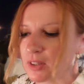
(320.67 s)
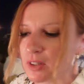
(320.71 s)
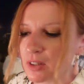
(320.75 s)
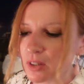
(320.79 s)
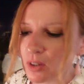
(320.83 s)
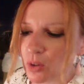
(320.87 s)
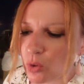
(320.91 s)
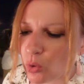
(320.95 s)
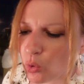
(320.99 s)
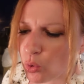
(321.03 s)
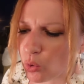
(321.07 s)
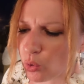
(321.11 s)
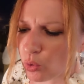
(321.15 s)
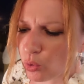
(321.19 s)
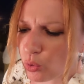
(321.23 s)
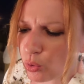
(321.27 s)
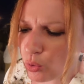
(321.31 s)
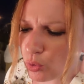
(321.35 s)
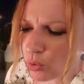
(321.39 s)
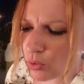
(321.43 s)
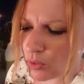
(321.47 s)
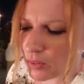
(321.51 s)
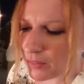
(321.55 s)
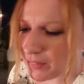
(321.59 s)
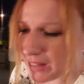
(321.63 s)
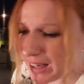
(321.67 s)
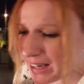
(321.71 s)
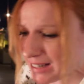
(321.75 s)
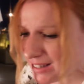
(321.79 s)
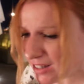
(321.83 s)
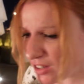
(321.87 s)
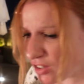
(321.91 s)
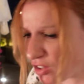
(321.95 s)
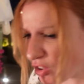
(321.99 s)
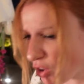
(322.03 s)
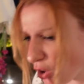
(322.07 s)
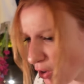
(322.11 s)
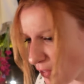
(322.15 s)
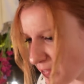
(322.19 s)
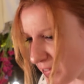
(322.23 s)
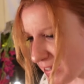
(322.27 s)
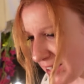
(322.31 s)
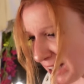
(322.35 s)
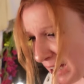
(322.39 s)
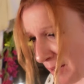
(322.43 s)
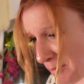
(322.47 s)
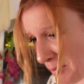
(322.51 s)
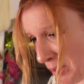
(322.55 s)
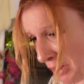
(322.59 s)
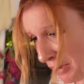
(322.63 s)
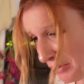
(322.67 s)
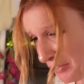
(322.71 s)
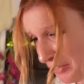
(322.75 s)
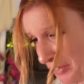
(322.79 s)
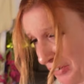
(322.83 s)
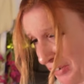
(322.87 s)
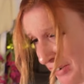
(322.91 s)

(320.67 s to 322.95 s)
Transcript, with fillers: Salmon and spinach. That is a lot of salmon.